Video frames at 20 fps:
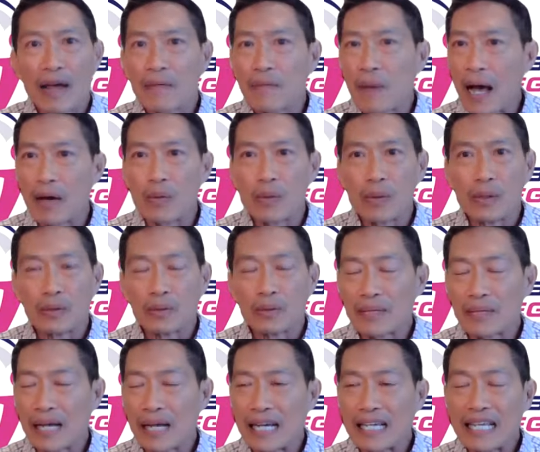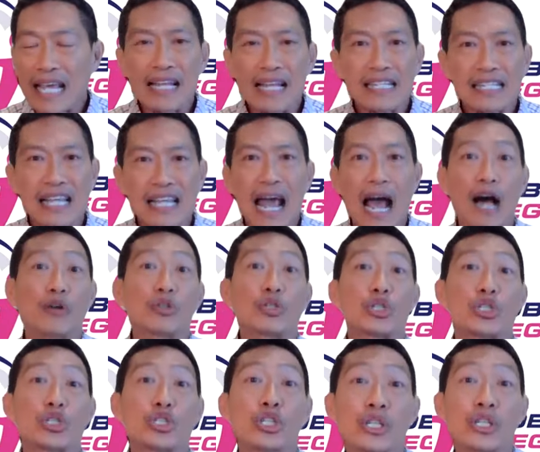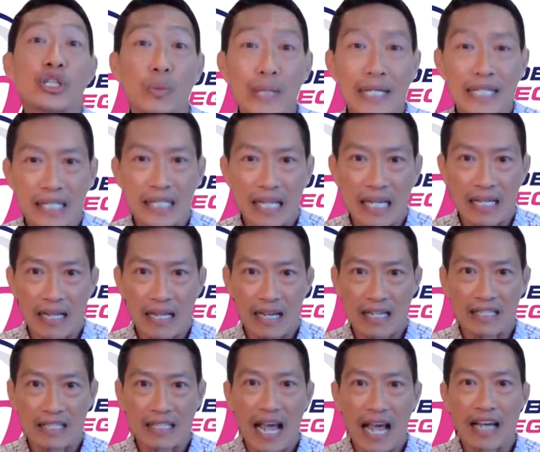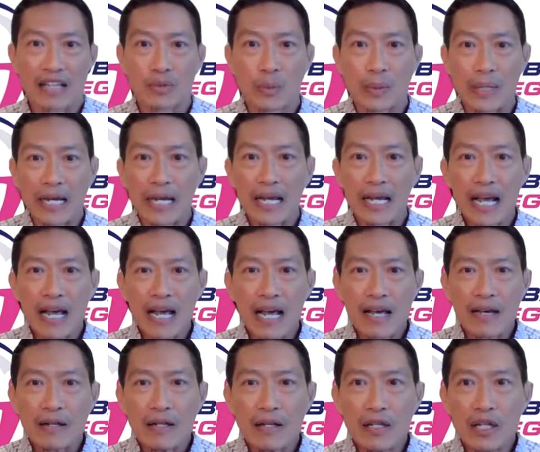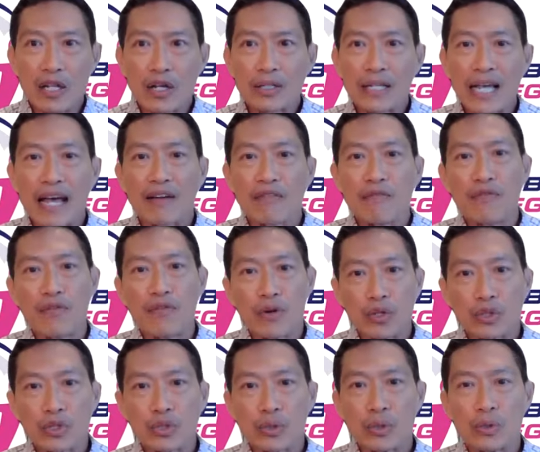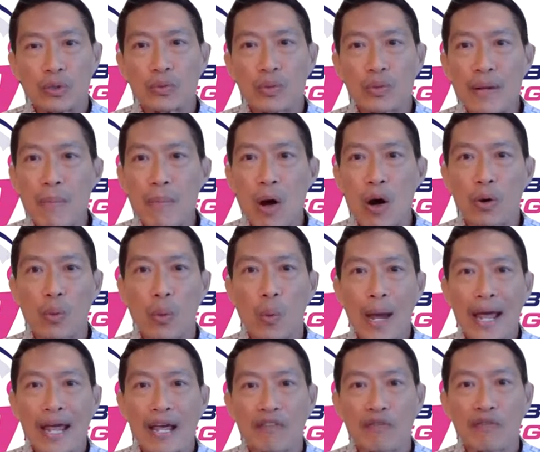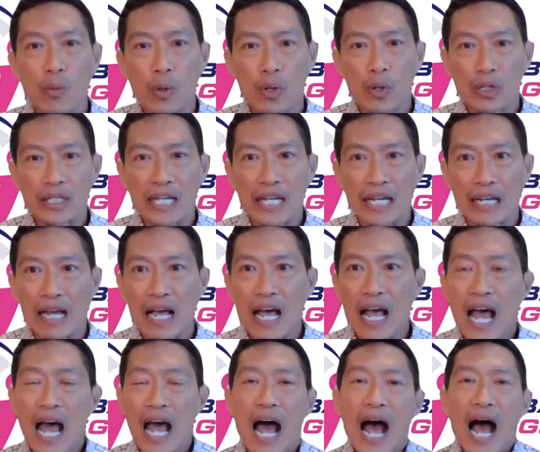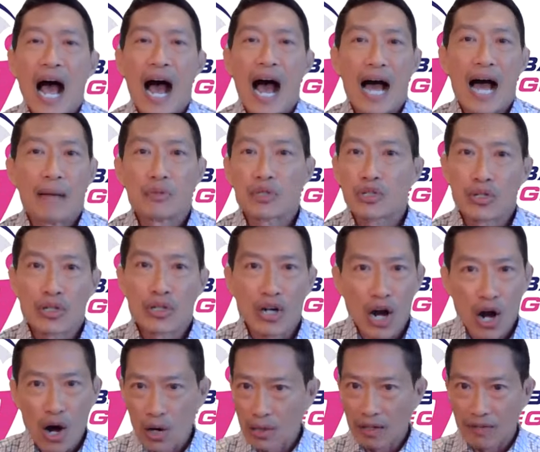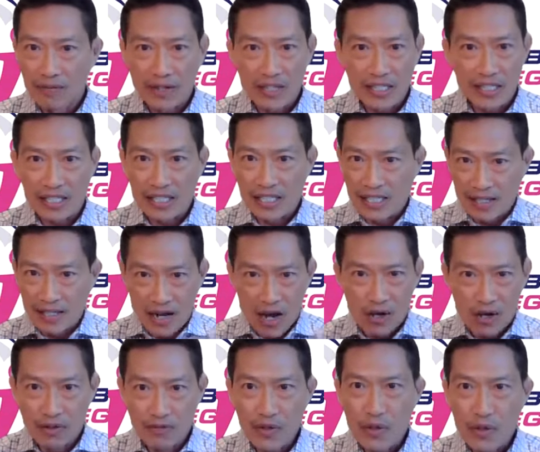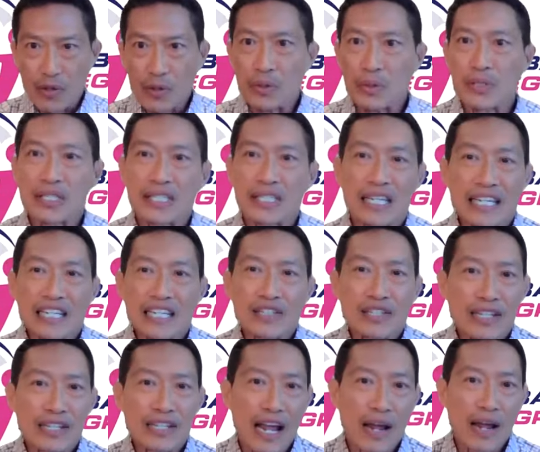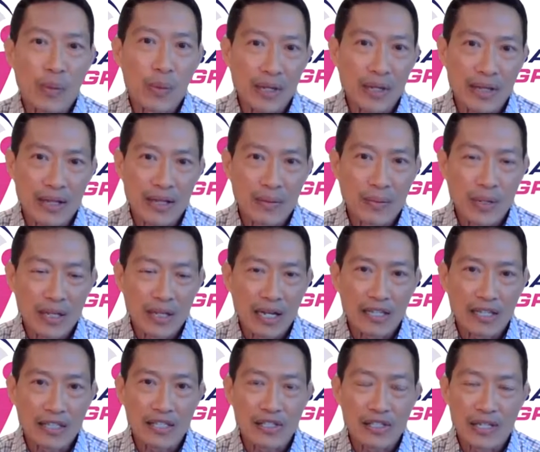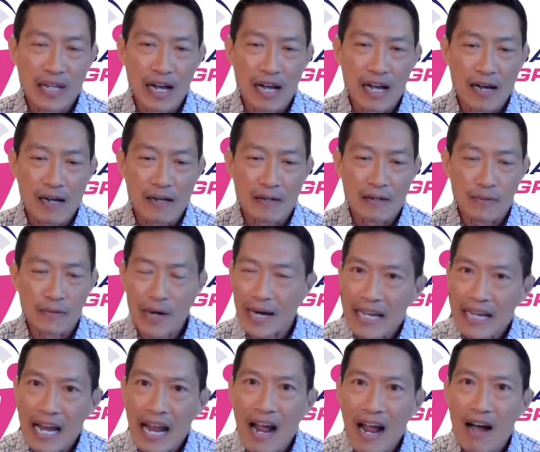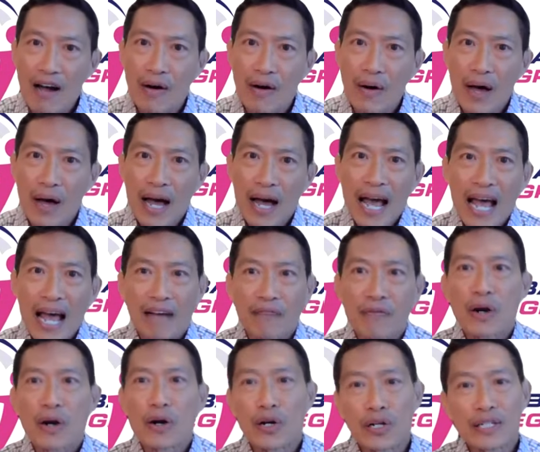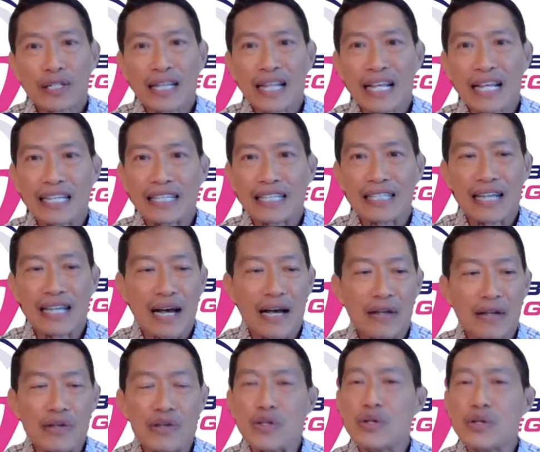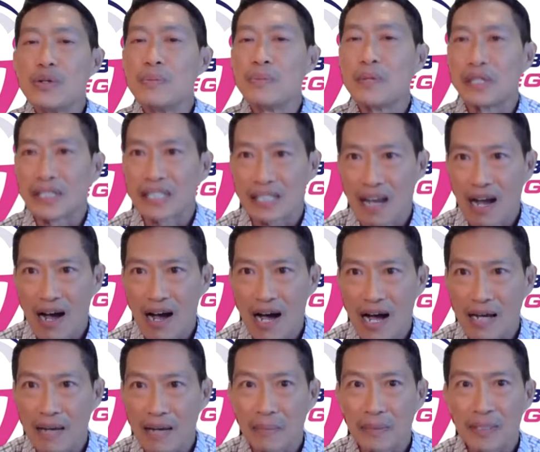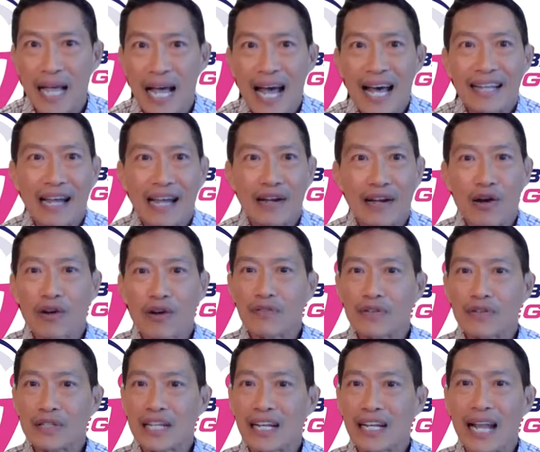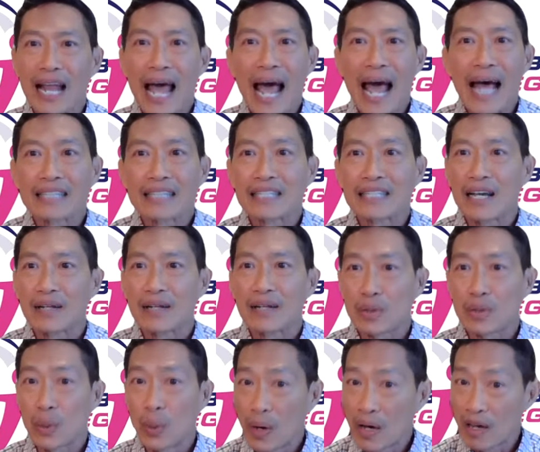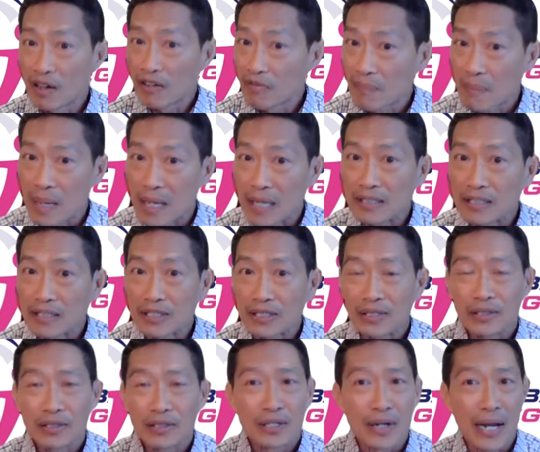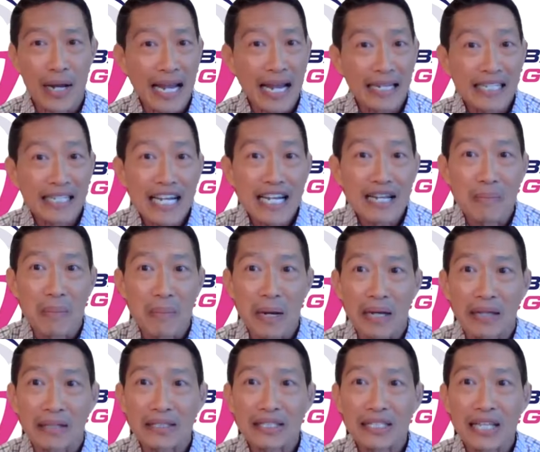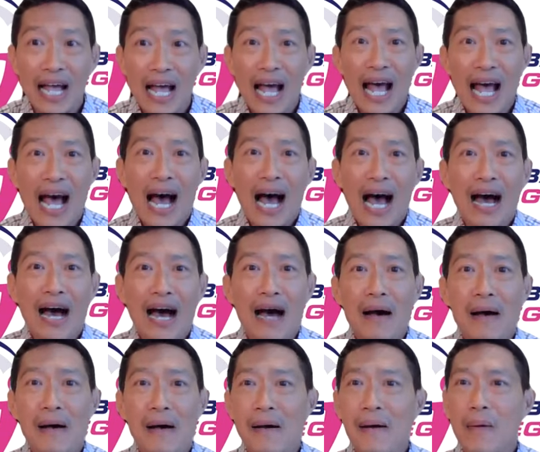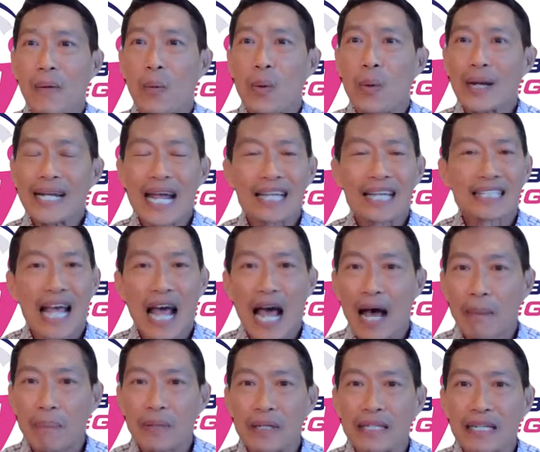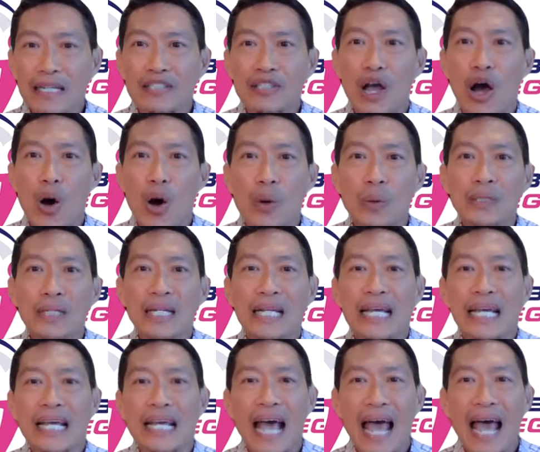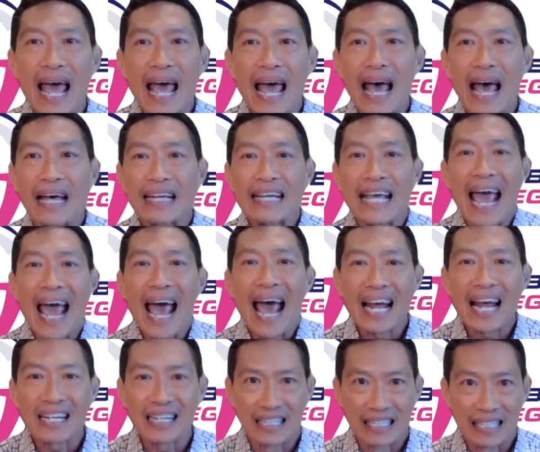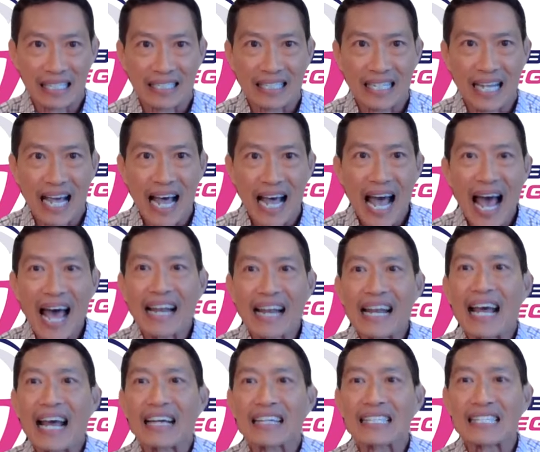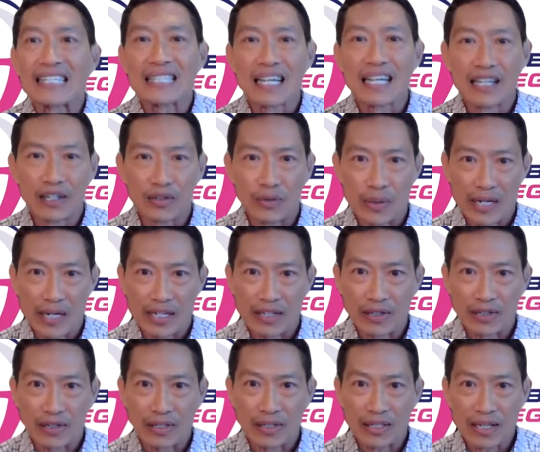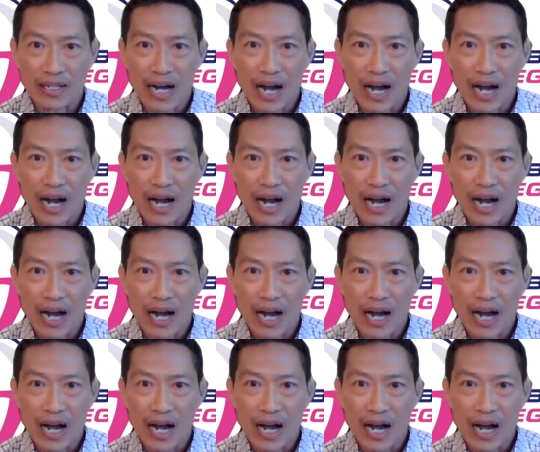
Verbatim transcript: I, I will again say, how should we see this as we look at virtual remote way of working? I'm sure all of us, all of you sitting today with, with us uh, right now have heard this uh, numerous times that over the last 12 months to 18 months, uh, what has happened is only a catalyst an accelerator